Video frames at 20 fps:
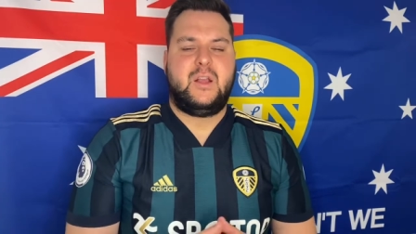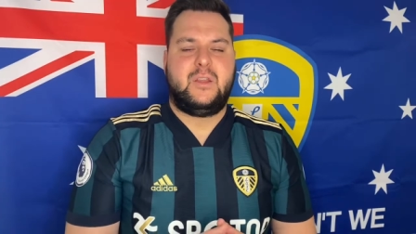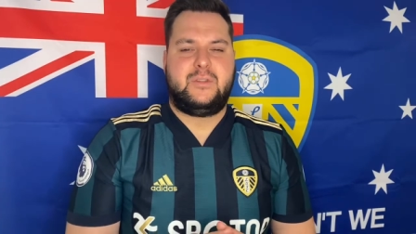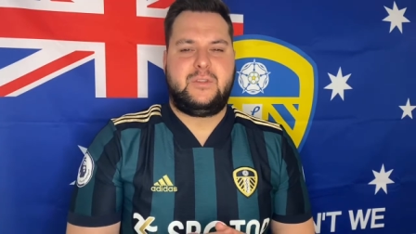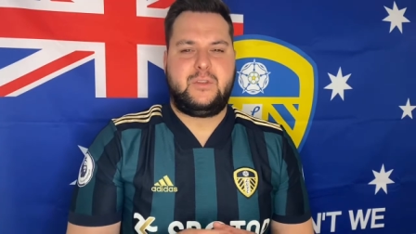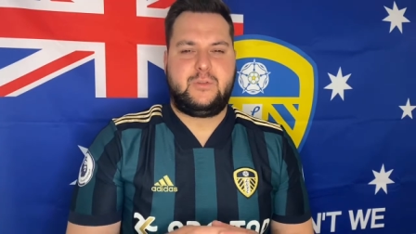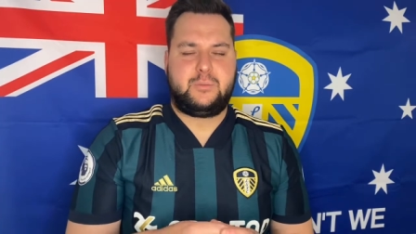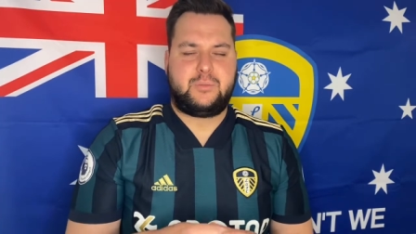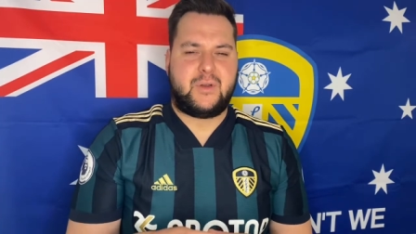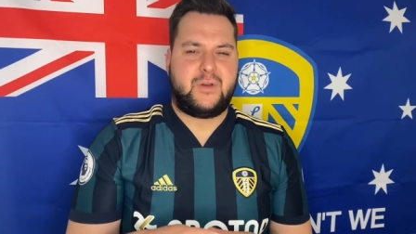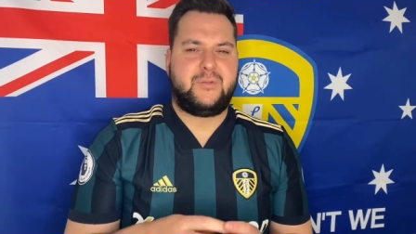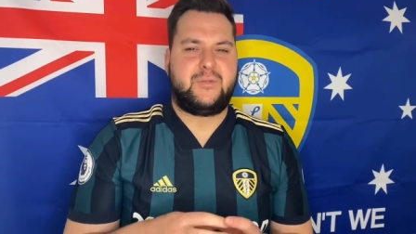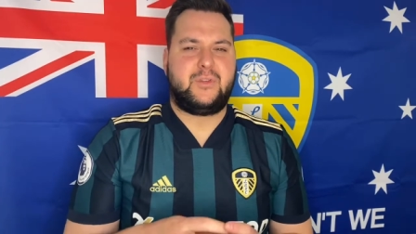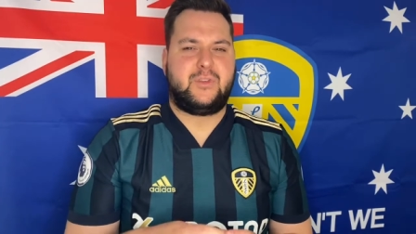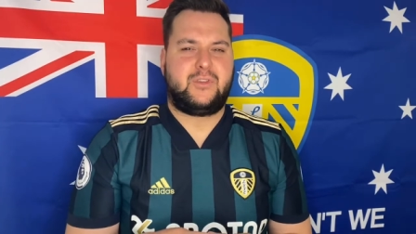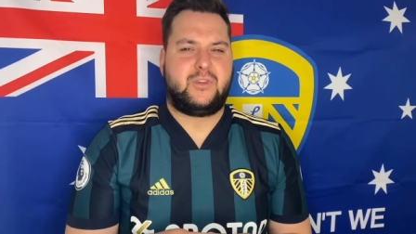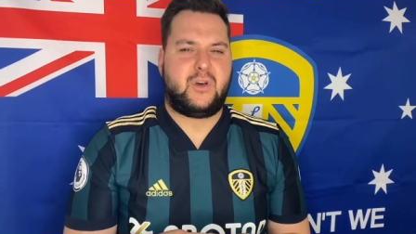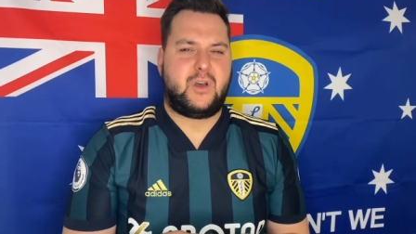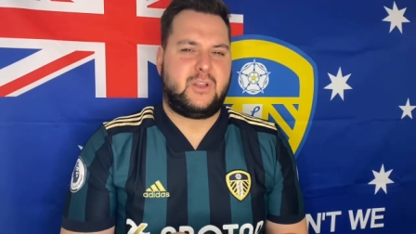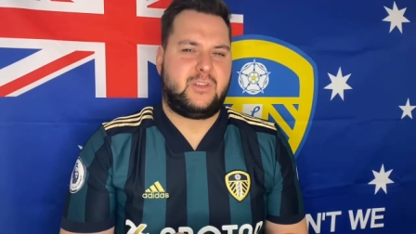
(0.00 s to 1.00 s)
This Brentford
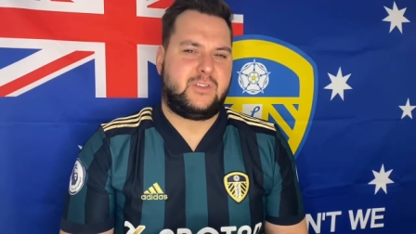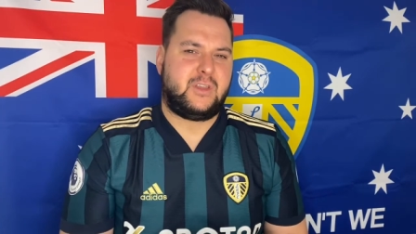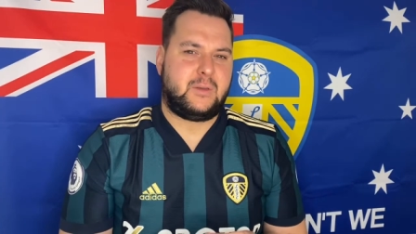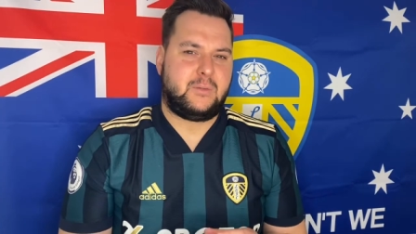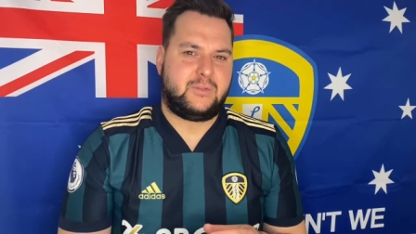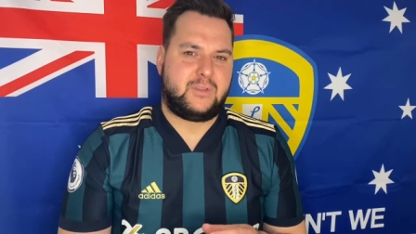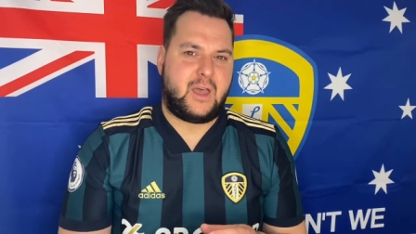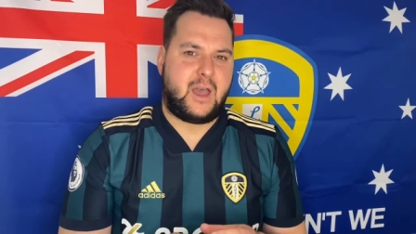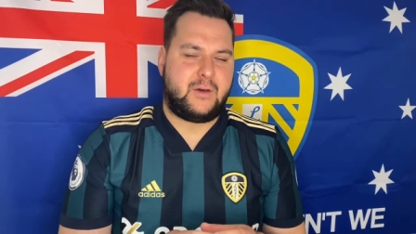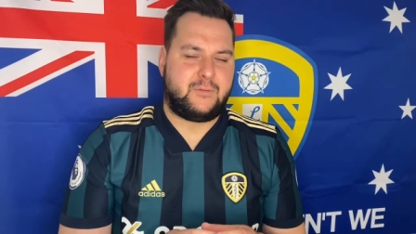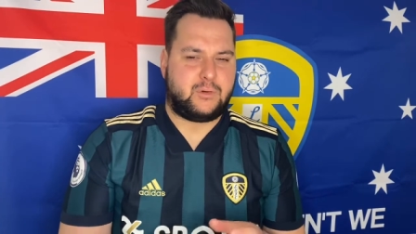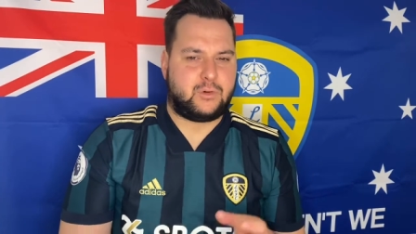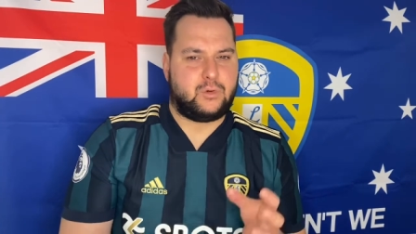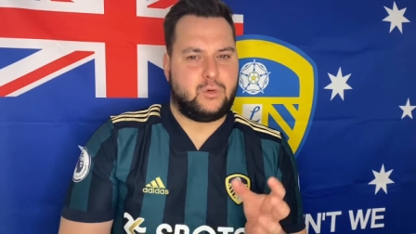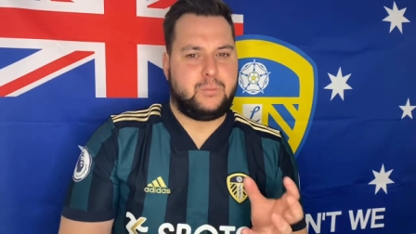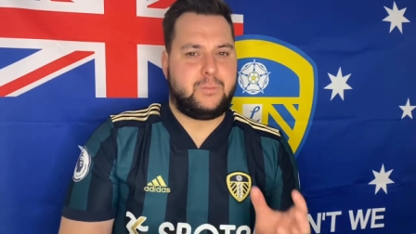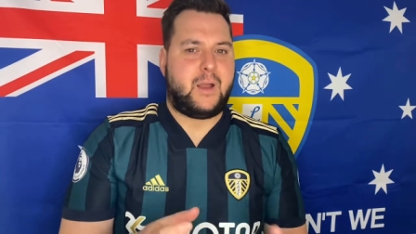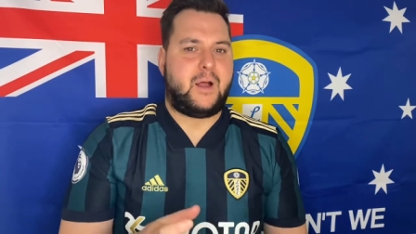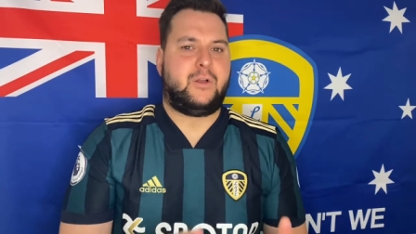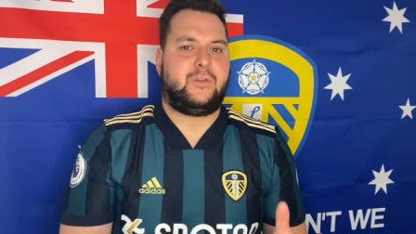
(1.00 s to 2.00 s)
side seems to have a
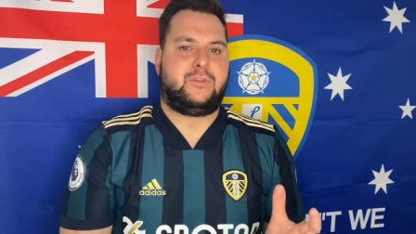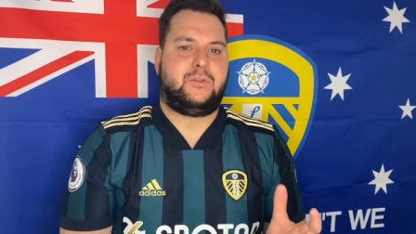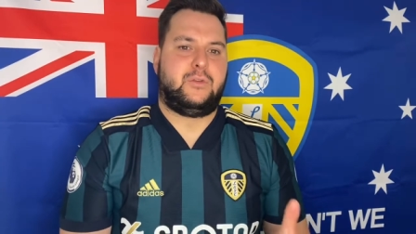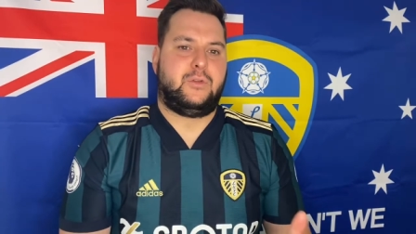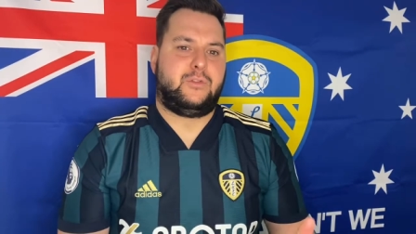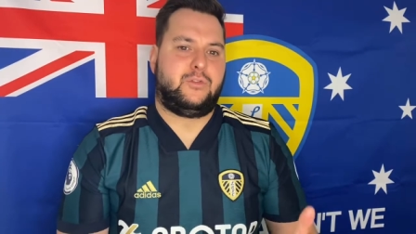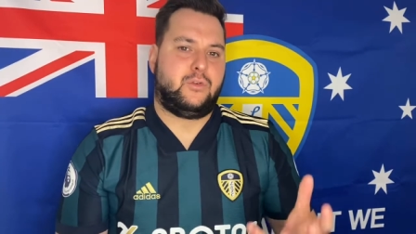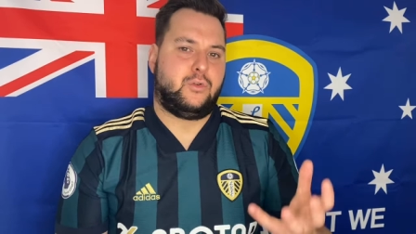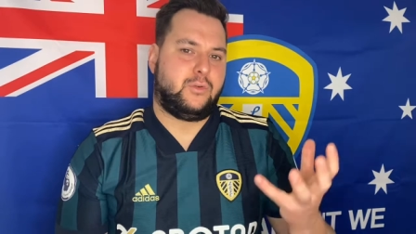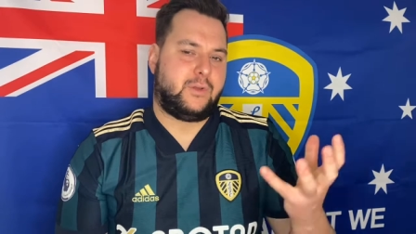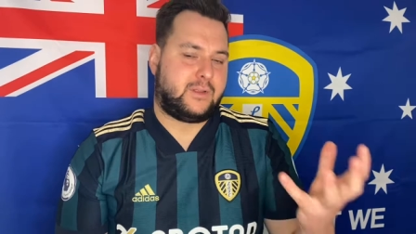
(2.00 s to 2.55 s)
good balance of the two.